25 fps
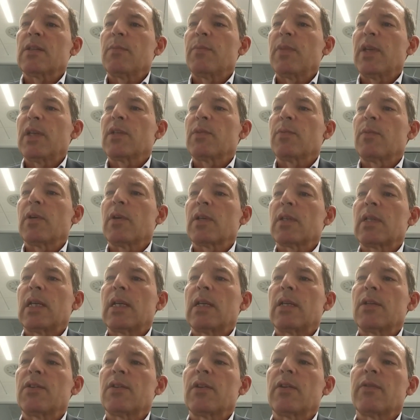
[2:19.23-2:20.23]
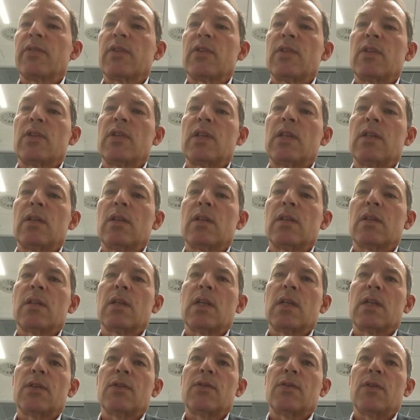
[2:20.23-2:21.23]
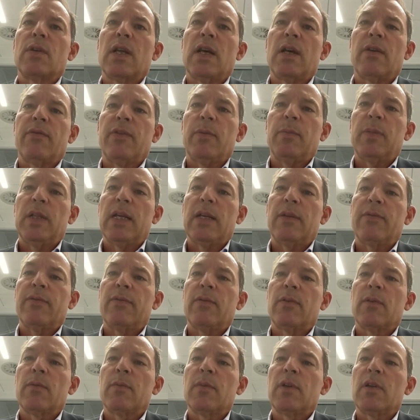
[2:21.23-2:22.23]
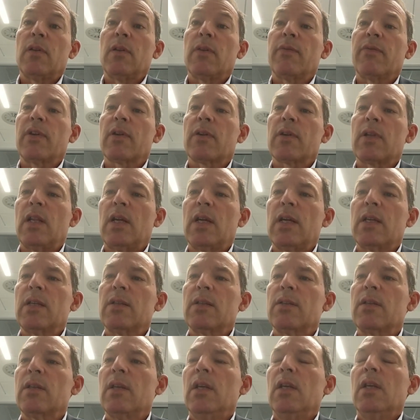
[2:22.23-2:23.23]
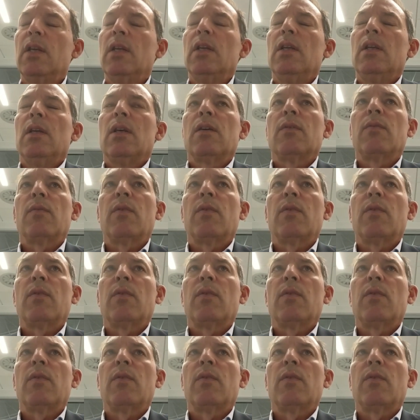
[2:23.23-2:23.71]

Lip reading: and benchmark data services into the State Street Alpha platform and all of their clients.